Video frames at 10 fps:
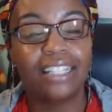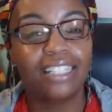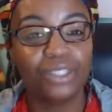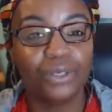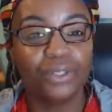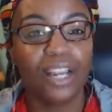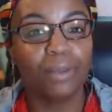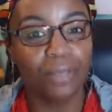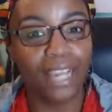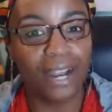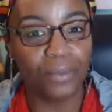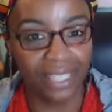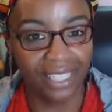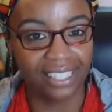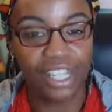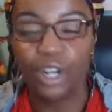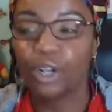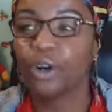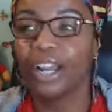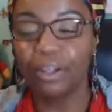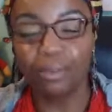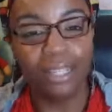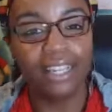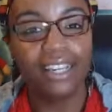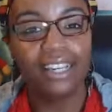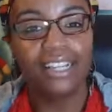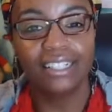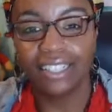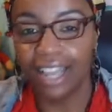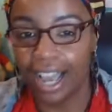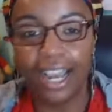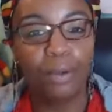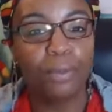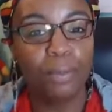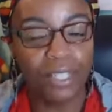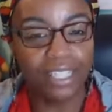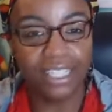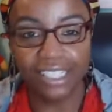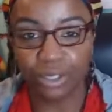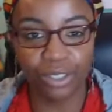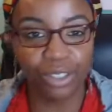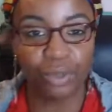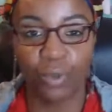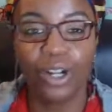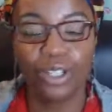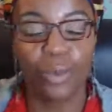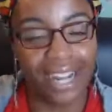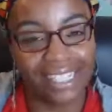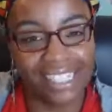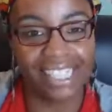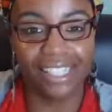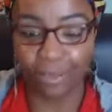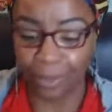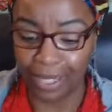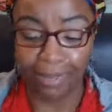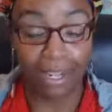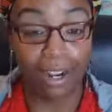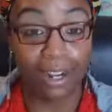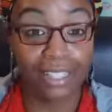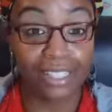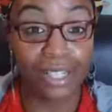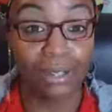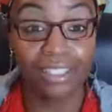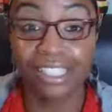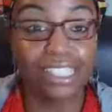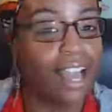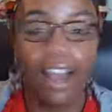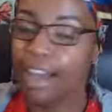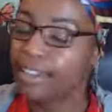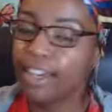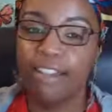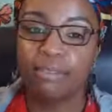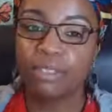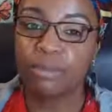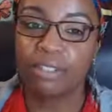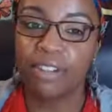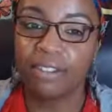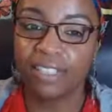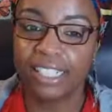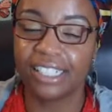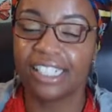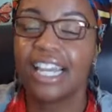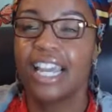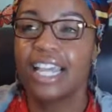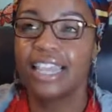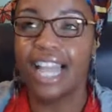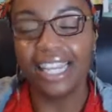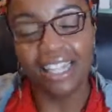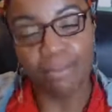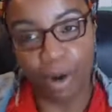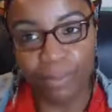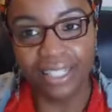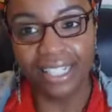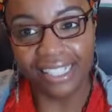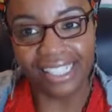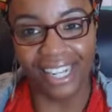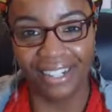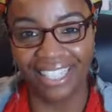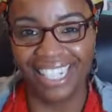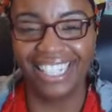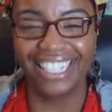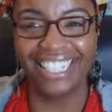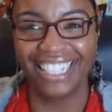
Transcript: I need you, help me out with this. Girl, help me put it into some words where I can say it this way. And I'm like, all right, let's go. Because I love having some tough conversations. Not in the moment necessarily.